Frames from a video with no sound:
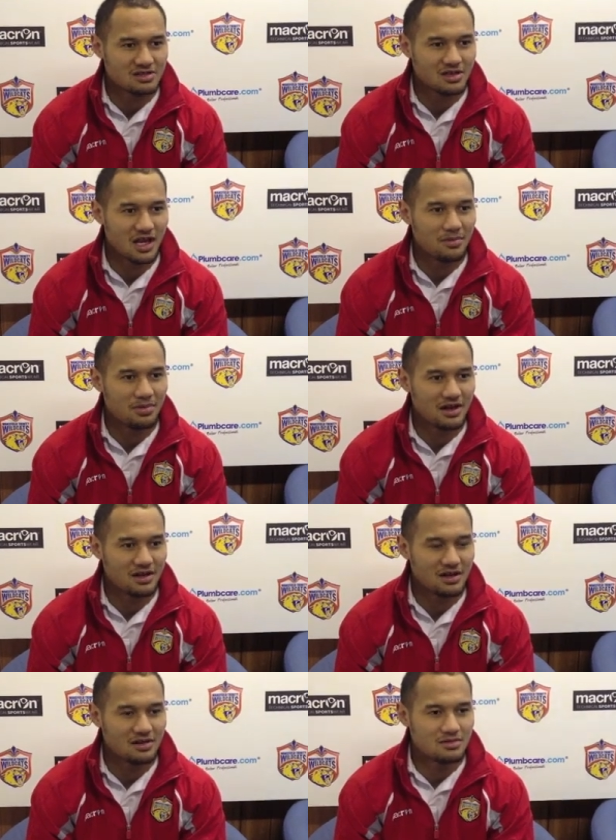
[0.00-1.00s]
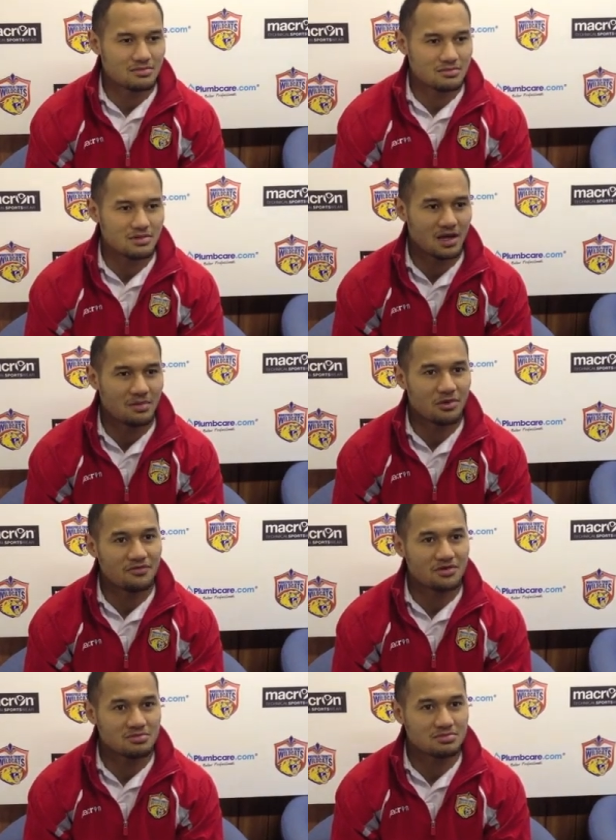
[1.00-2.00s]
to game plan and came with
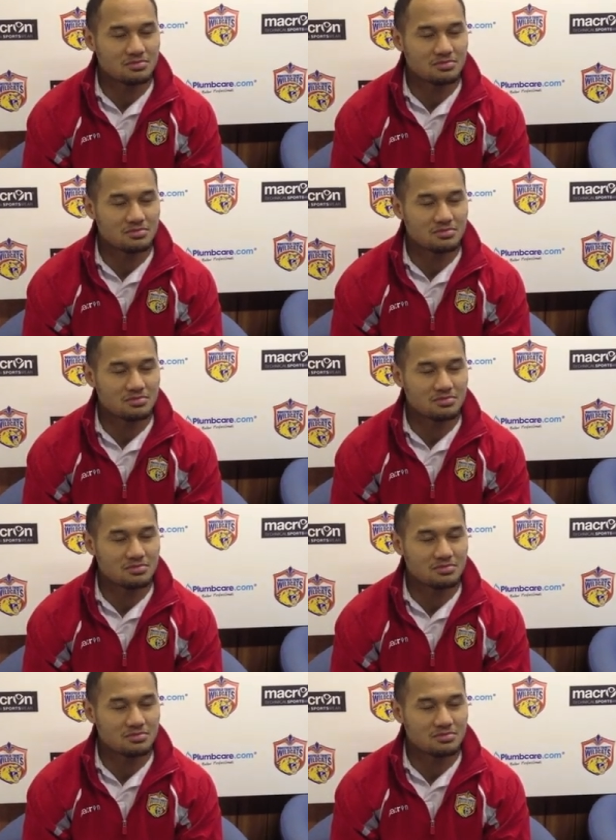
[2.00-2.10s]
a